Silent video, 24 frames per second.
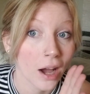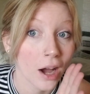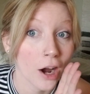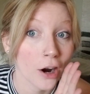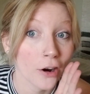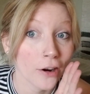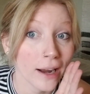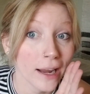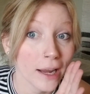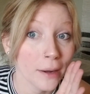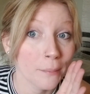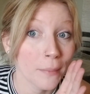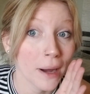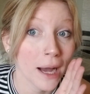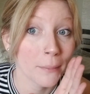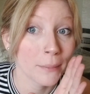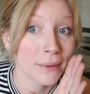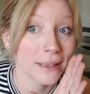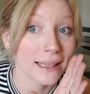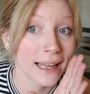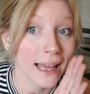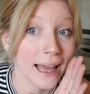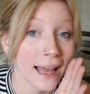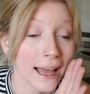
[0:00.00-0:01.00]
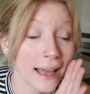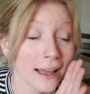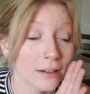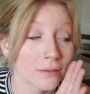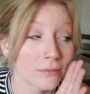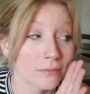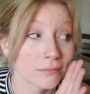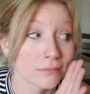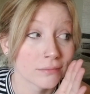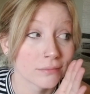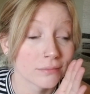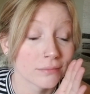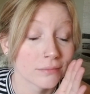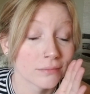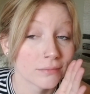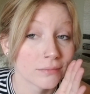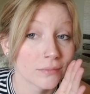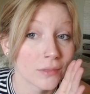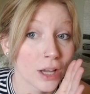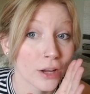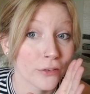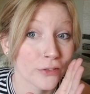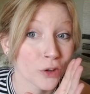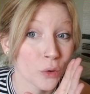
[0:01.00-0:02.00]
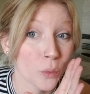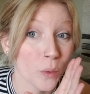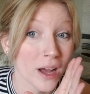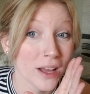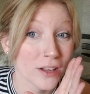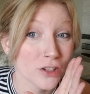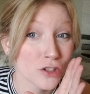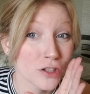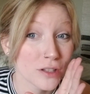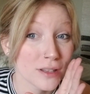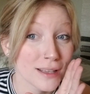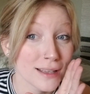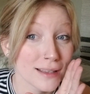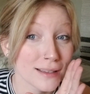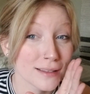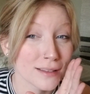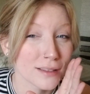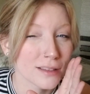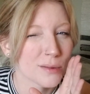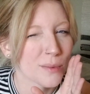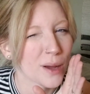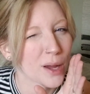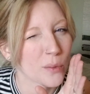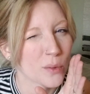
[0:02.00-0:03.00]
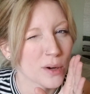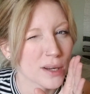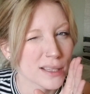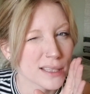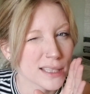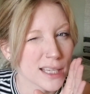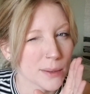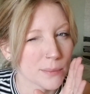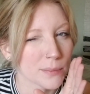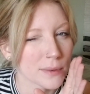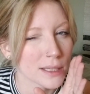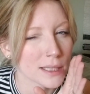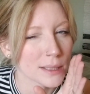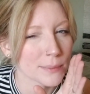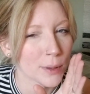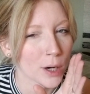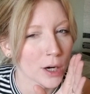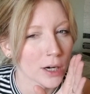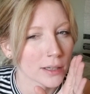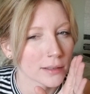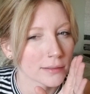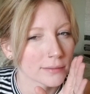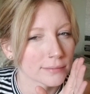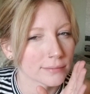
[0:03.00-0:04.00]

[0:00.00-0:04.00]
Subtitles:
All right, mom and dad, if you're watching this, you might want to skip this part.